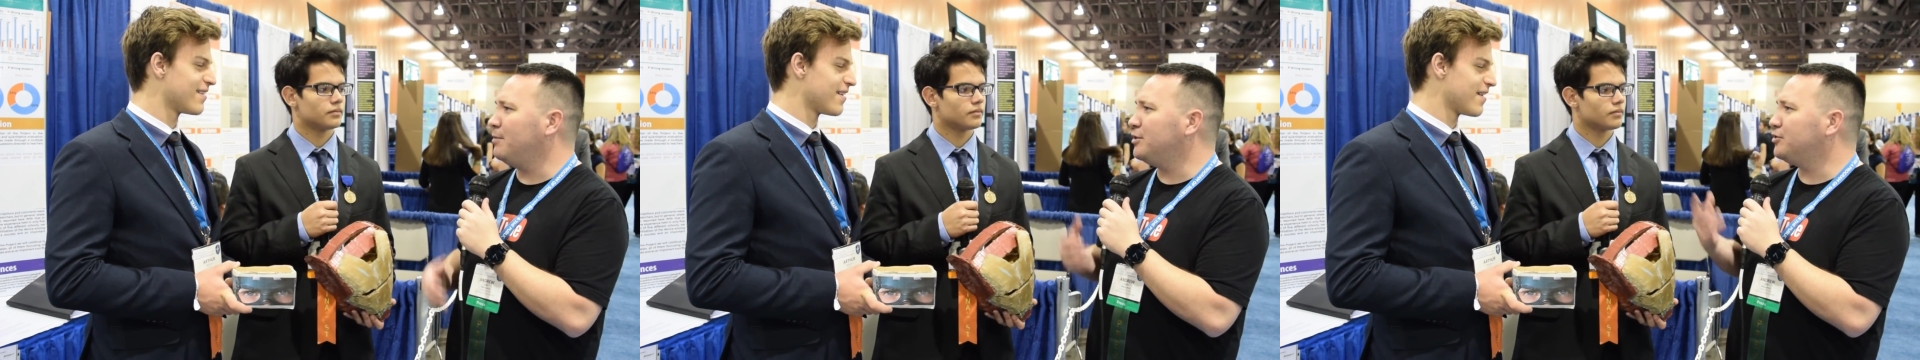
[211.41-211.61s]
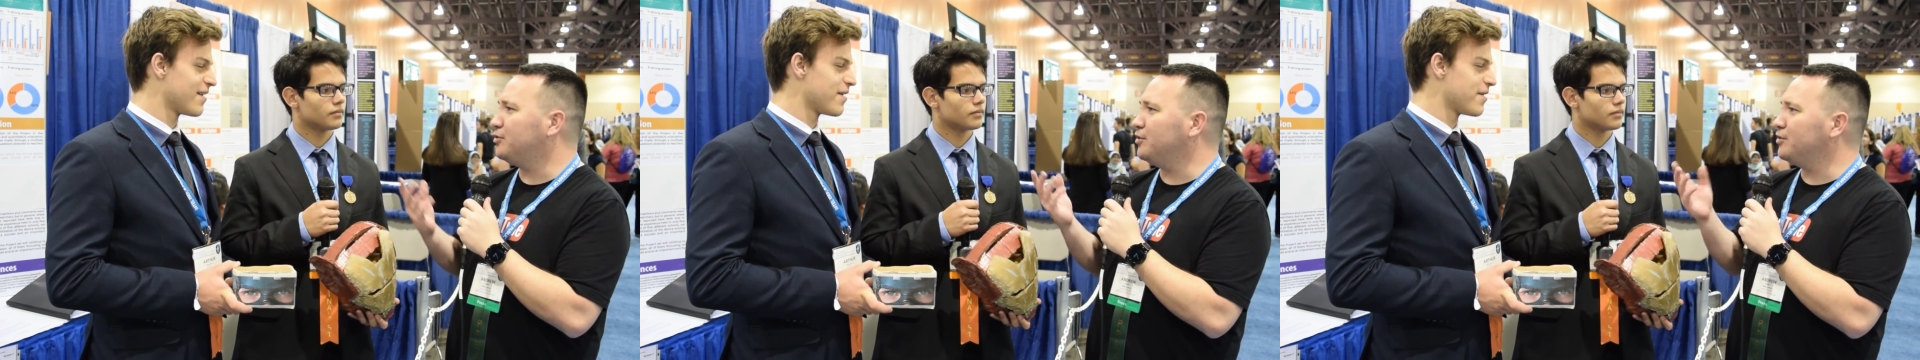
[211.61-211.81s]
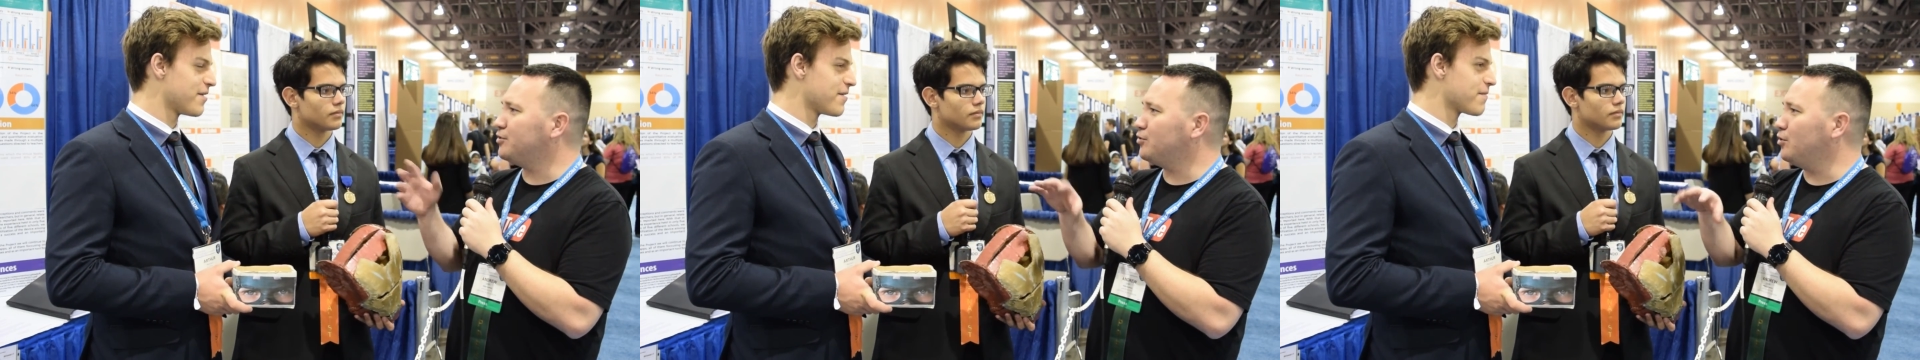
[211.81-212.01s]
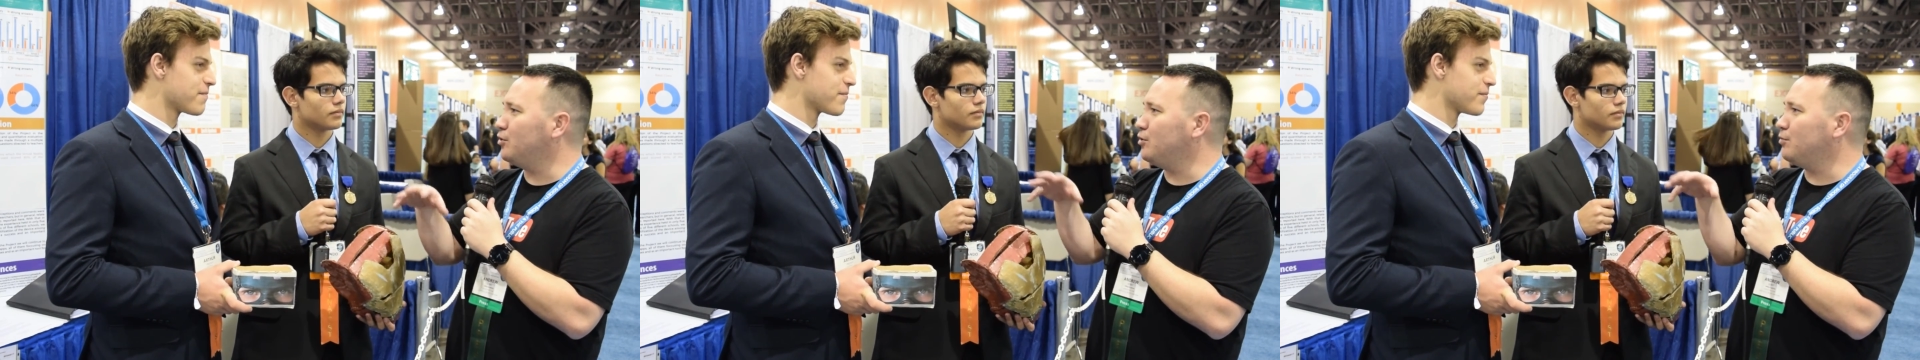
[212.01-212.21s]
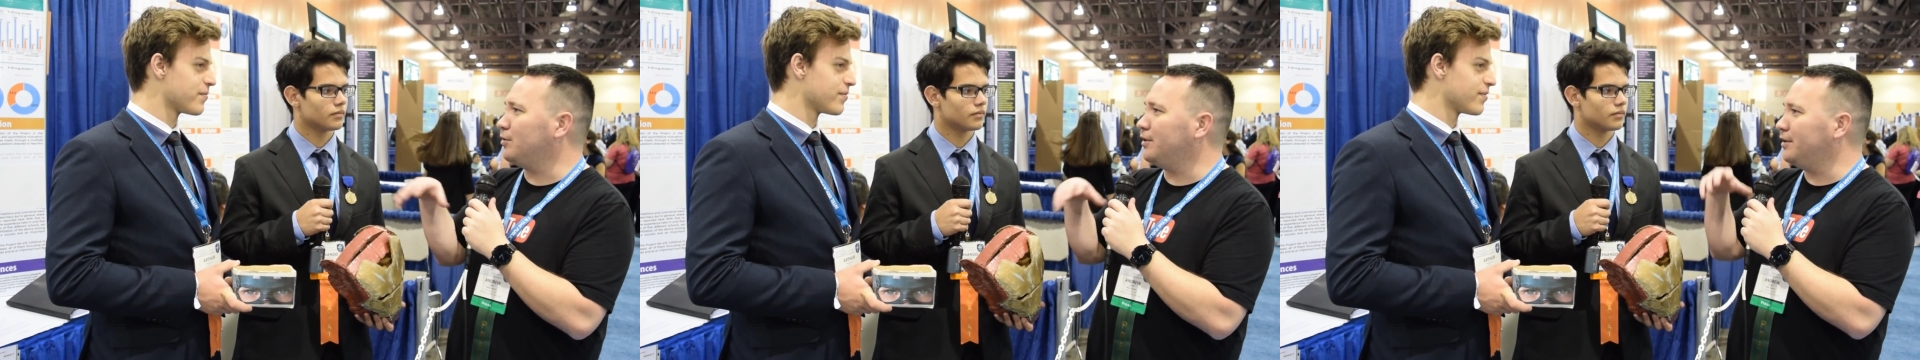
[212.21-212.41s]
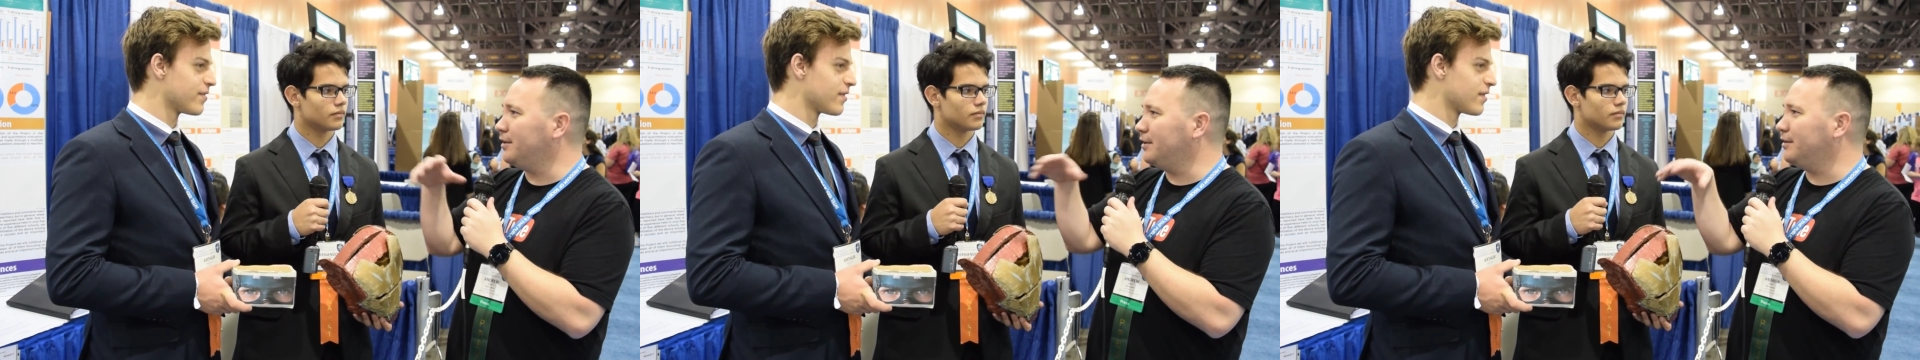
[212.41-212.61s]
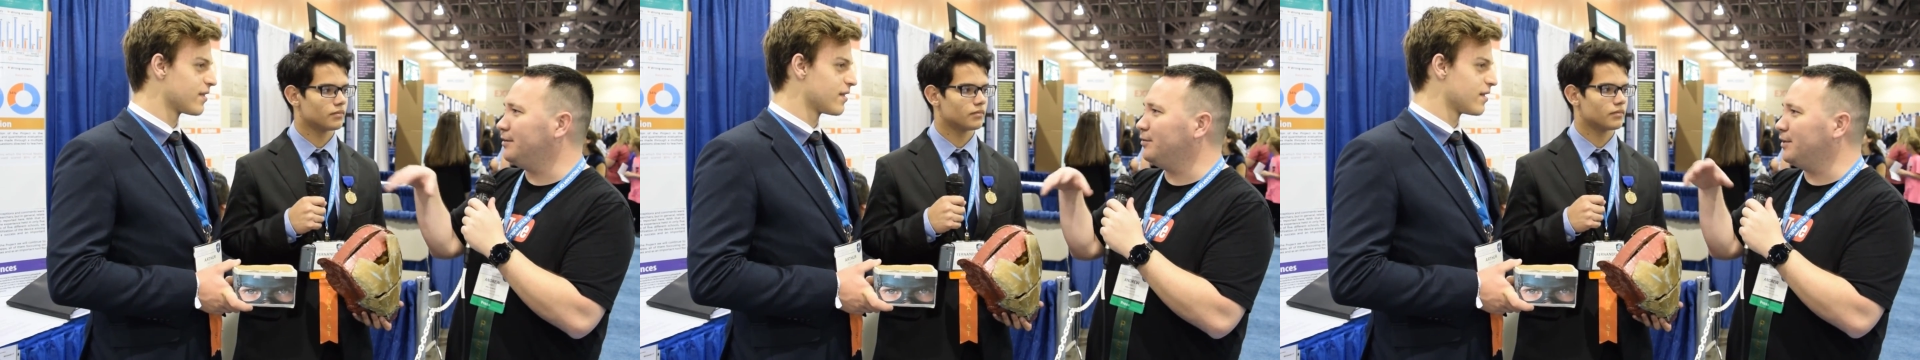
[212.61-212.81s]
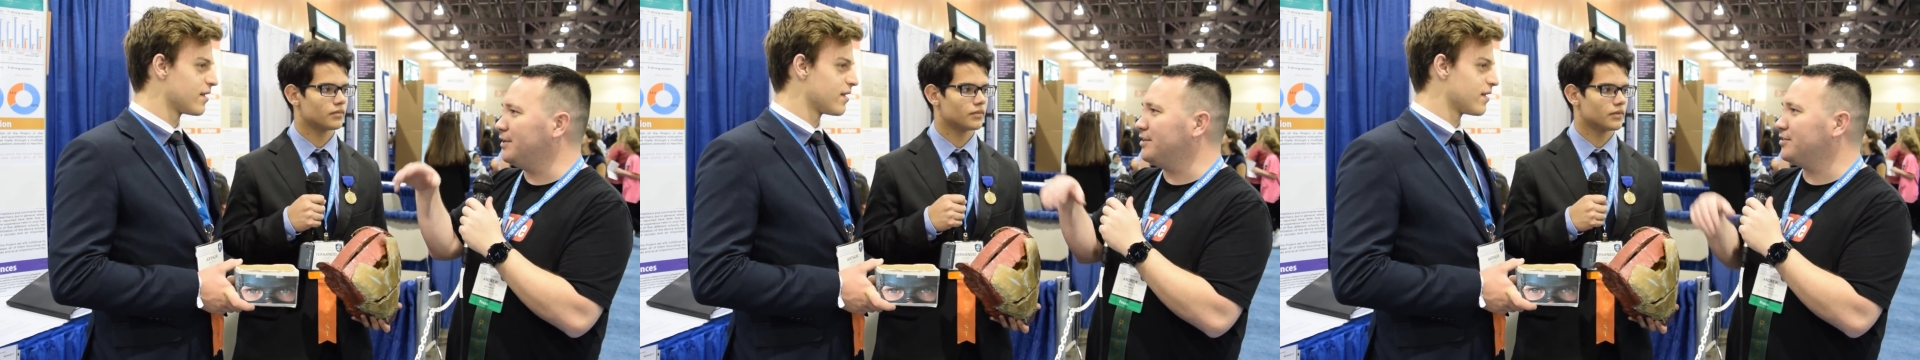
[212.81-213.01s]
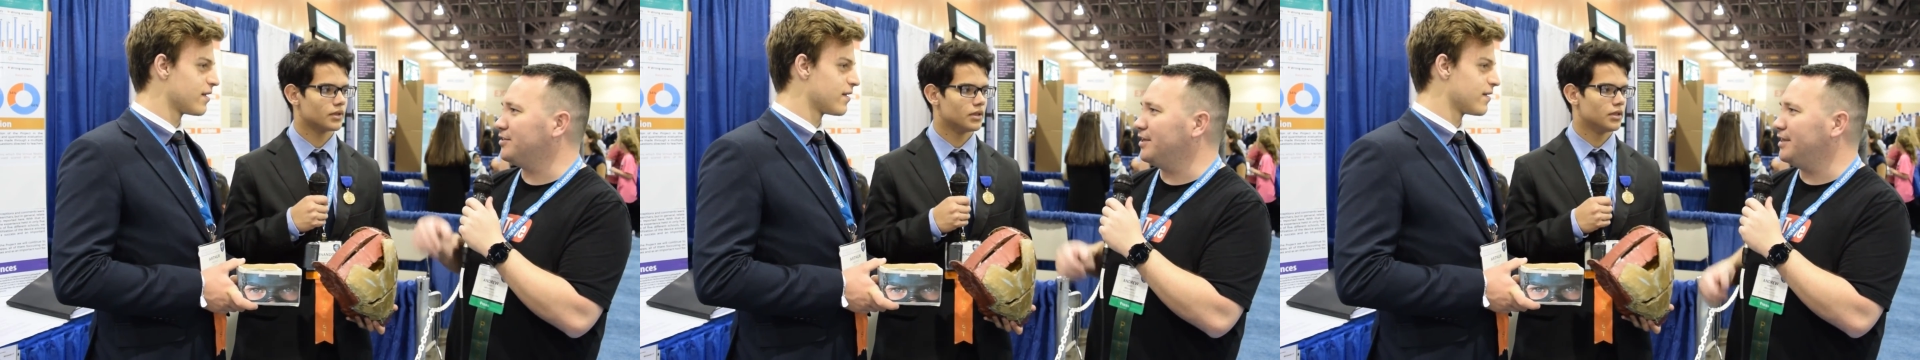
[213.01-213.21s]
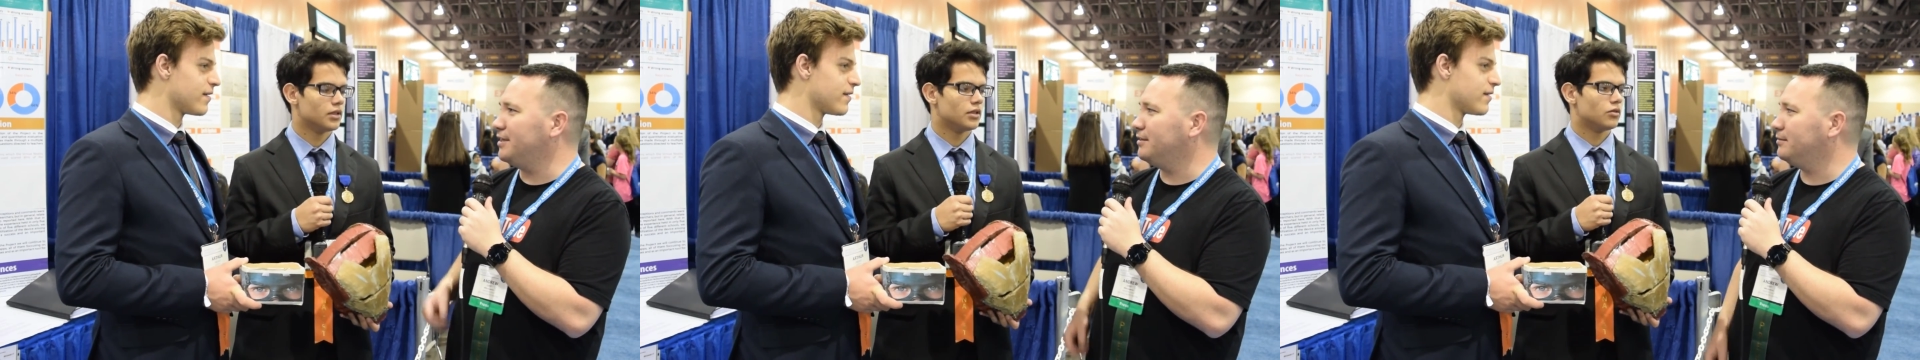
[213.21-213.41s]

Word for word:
Speaker 1: many students total were, were in the study?